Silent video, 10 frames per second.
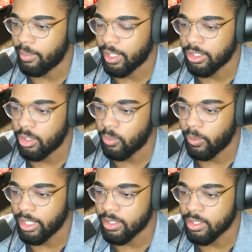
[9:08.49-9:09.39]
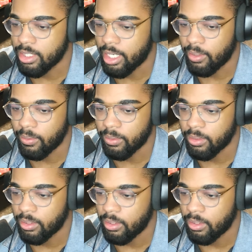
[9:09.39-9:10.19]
I'm actually gonna write this down.